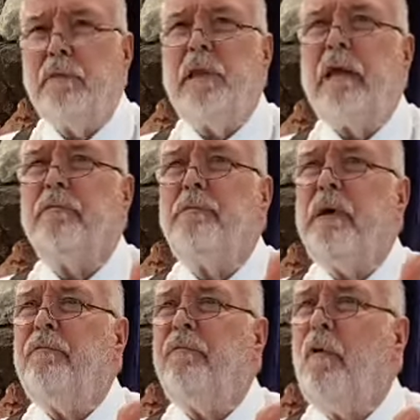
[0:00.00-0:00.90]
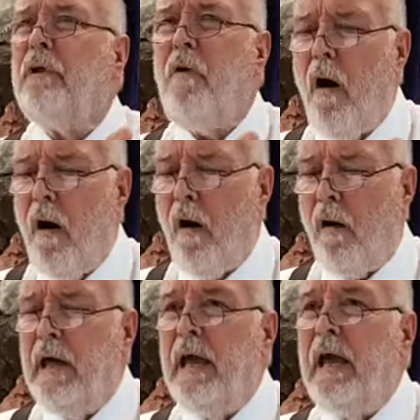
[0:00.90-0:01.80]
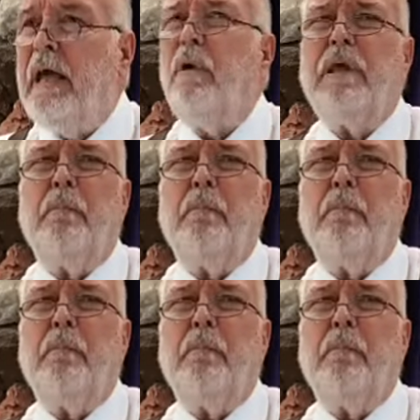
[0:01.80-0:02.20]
that's before the fall. Anyone